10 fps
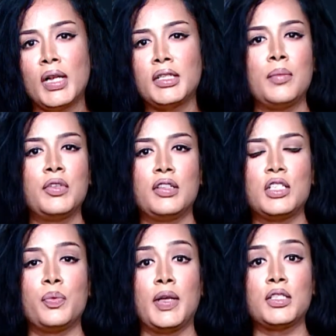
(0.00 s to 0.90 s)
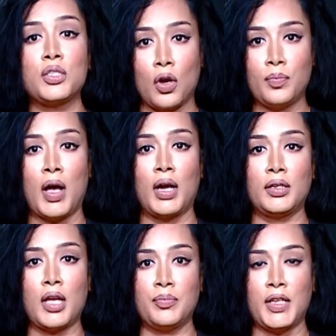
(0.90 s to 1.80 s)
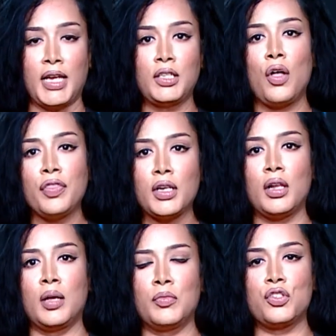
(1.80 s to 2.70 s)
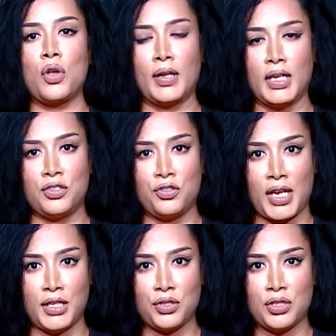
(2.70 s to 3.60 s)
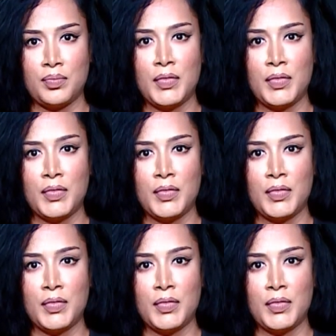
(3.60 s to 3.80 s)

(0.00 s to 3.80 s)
Welcome to this week's stock market update on the Colombo Stock Exchange.